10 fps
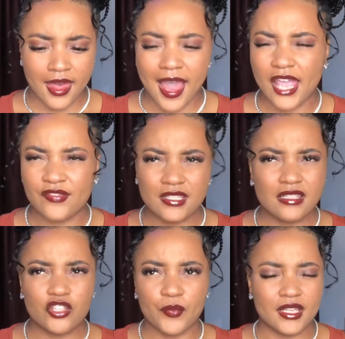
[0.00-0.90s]
I have seen
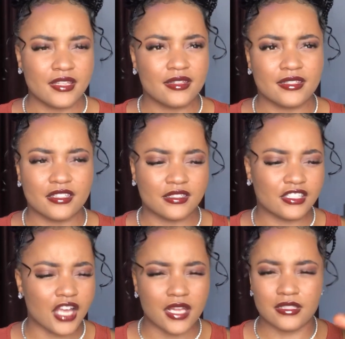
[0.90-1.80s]
so many
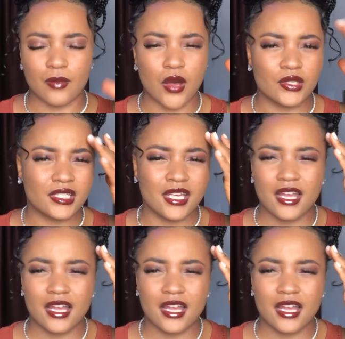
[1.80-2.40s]
chats about